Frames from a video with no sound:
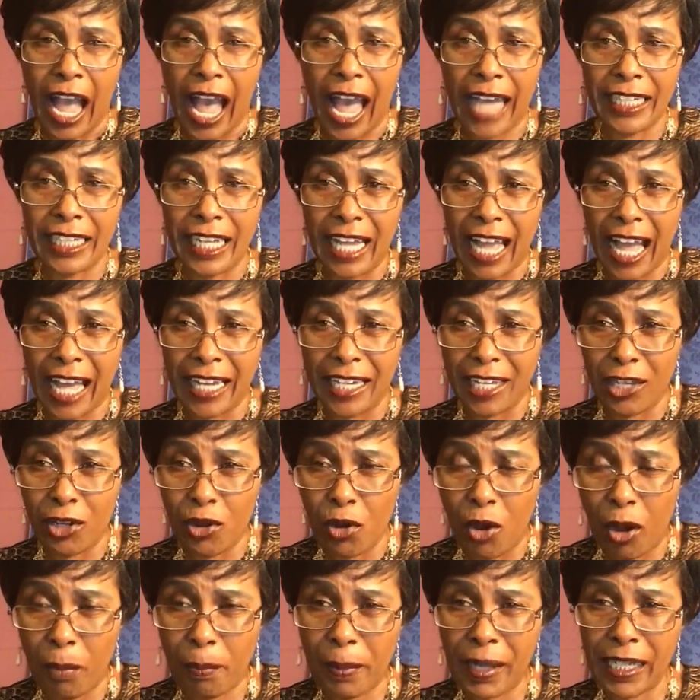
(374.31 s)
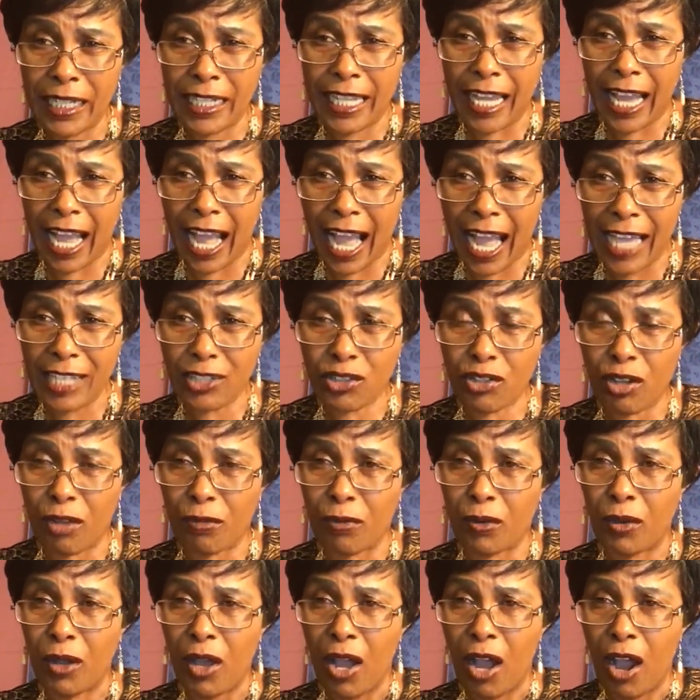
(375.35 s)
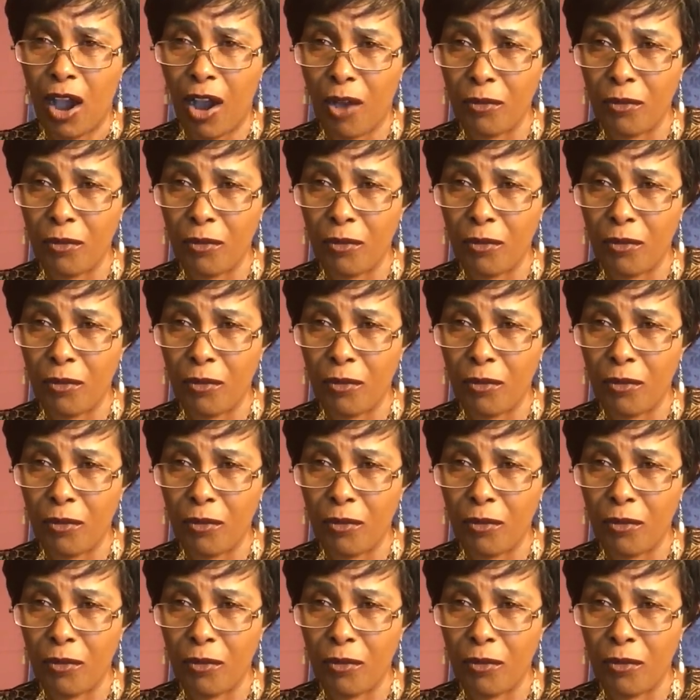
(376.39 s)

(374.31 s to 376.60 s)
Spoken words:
And he opened the eyes of